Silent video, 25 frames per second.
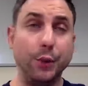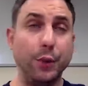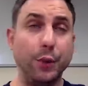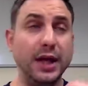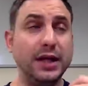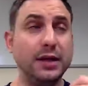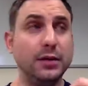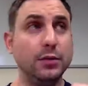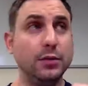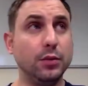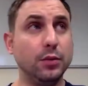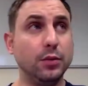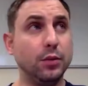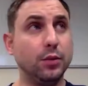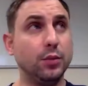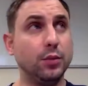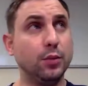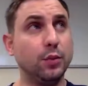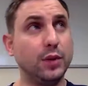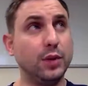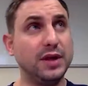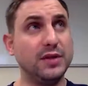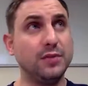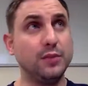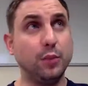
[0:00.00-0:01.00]
we
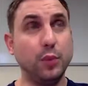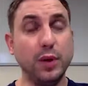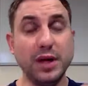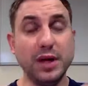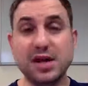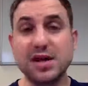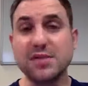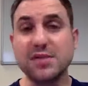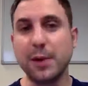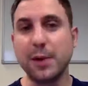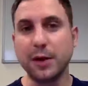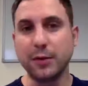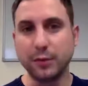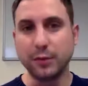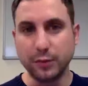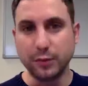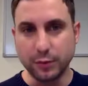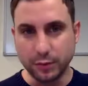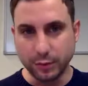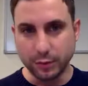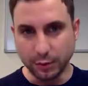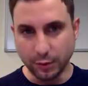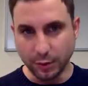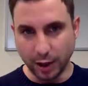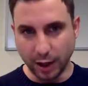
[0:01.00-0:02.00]
we we
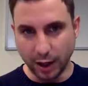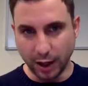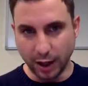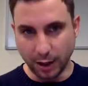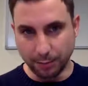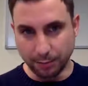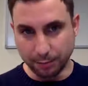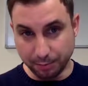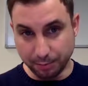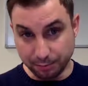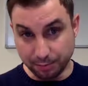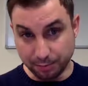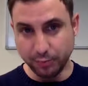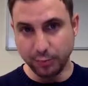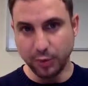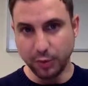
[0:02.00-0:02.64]
spoke um,